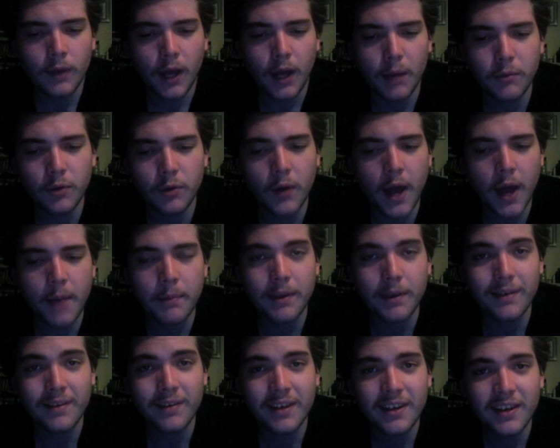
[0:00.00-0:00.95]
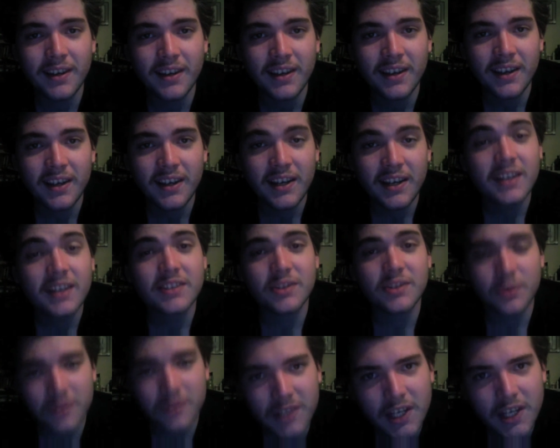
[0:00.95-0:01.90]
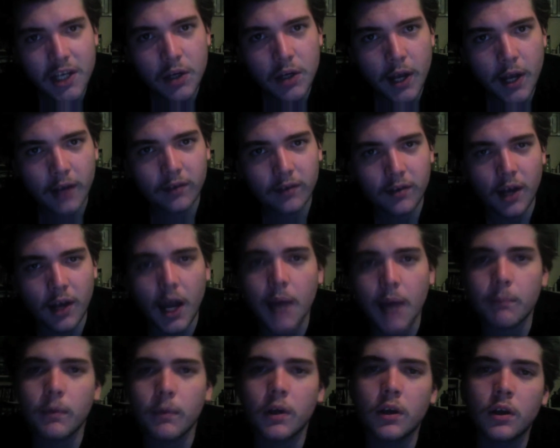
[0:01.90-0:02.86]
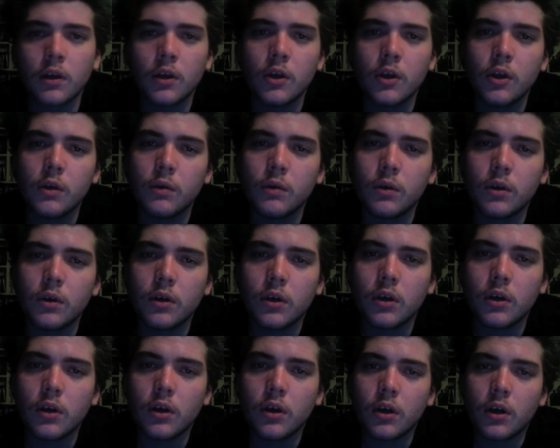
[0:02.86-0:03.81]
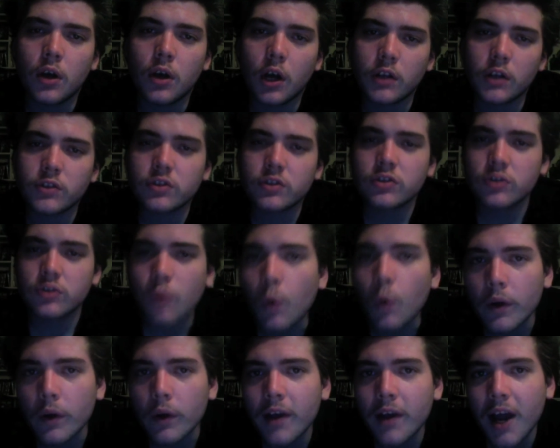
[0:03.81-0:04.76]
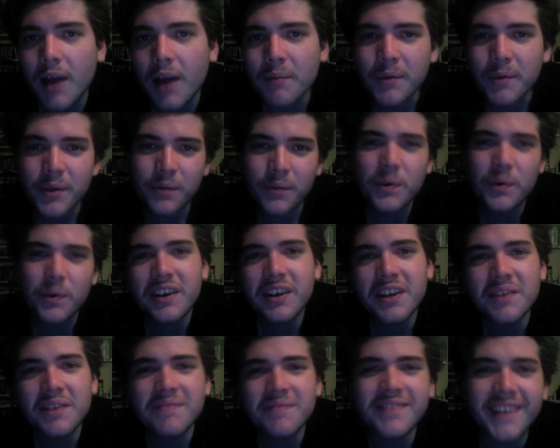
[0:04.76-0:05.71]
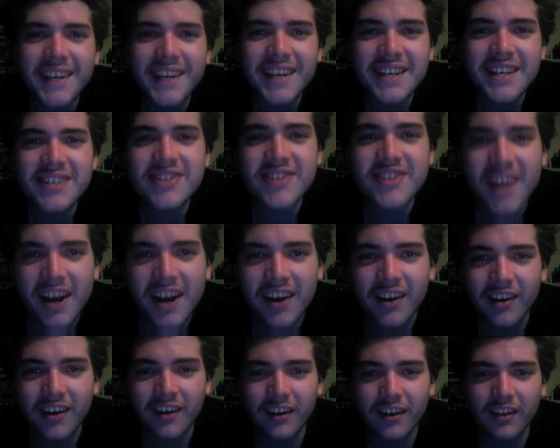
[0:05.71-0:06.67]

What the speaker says: I'm too happy. So see you next time on Storytime with William D. Sherrill.